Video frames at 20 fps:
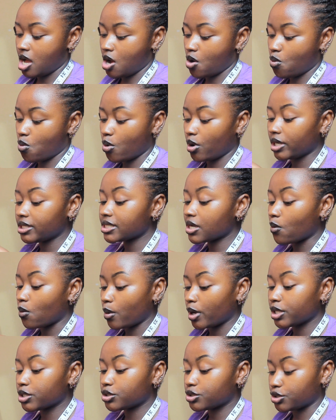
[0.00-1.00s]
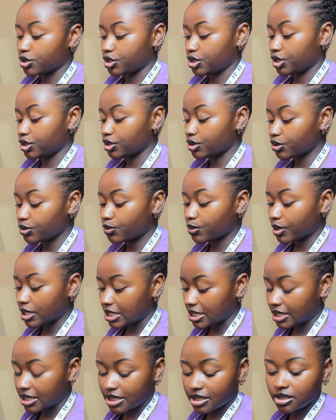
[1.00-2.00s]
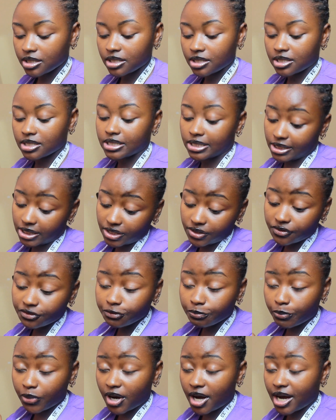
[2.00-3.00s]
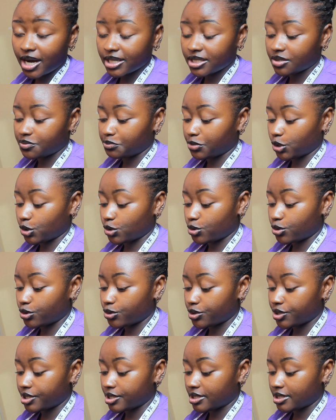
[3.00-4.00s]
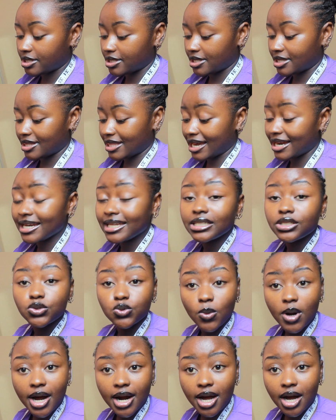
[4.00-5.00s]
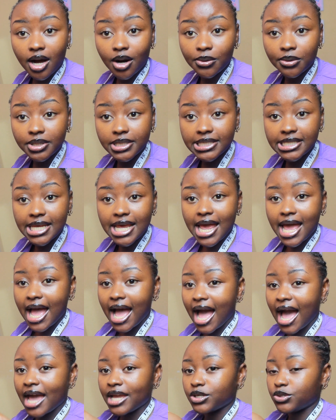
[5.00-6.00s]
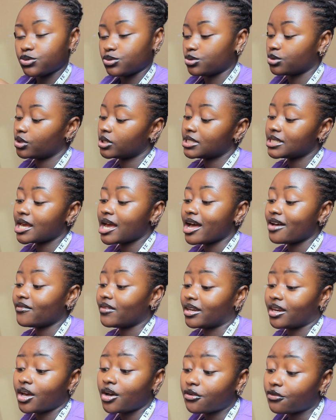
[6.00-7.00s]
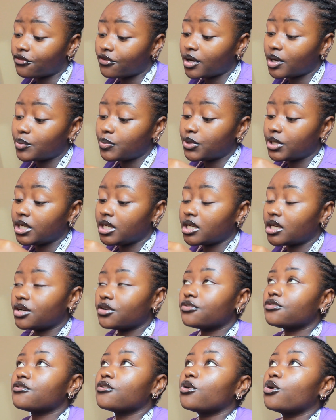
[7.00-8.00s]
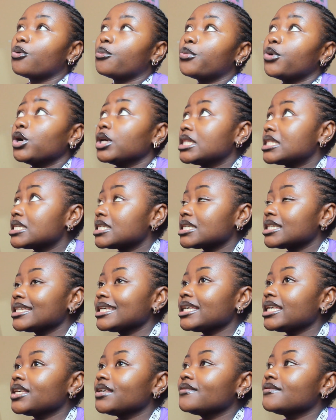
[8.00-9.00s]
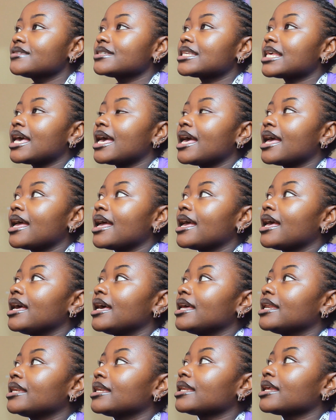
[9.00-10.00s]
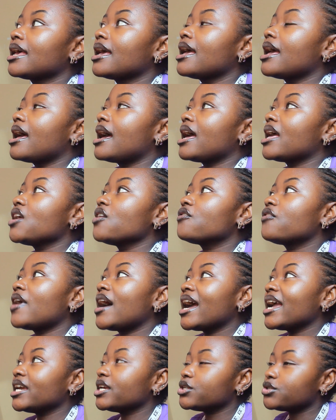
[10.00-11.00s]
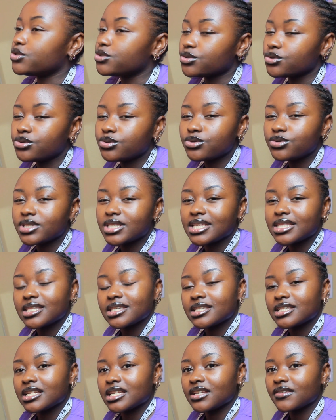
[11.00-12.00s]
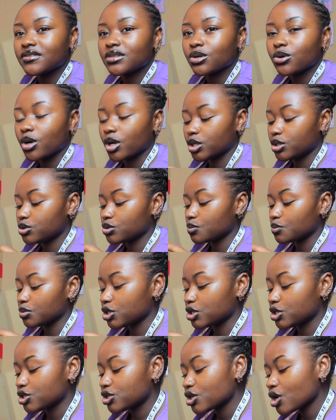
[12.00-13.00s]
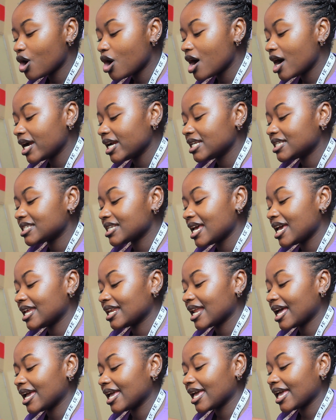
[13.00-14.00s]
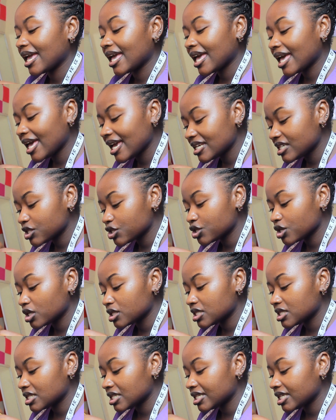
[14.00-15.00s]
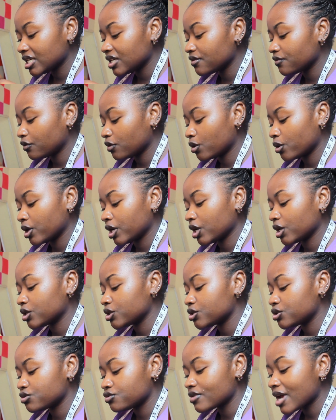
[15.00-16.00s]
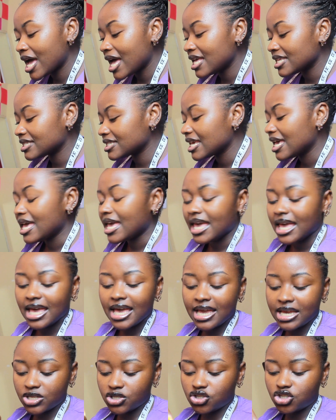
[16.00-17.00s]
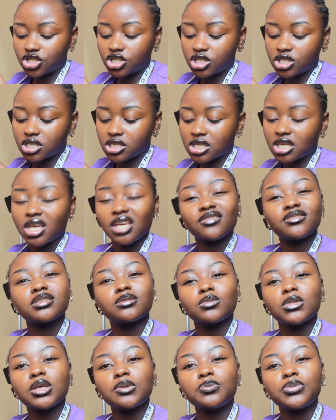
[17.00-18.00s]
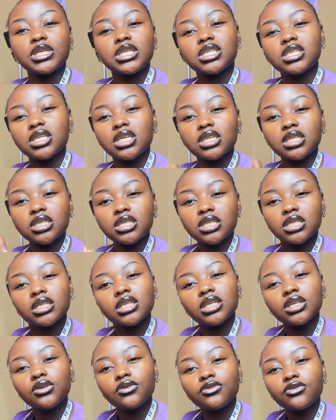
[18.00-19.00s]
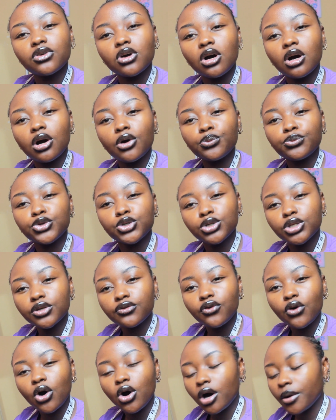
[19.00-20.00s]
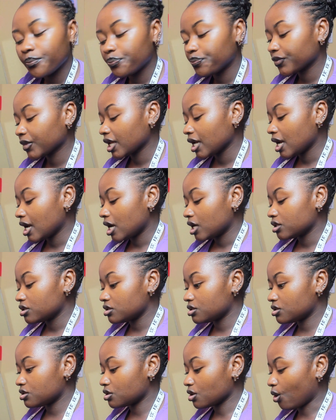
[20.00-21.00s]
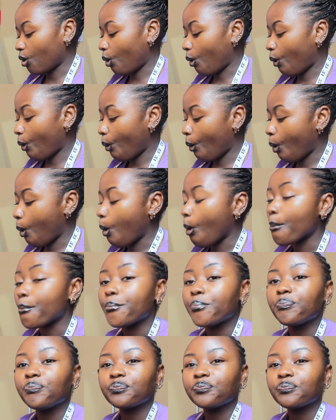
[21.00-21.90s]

what I want to do with the sleeve part, because that didn't work out. I do not have enough fabric for both sleeves, and if I do, then the sleeves are going to short, and I hate a short sleeve on a dress. It just gives me PTSD from uniform. So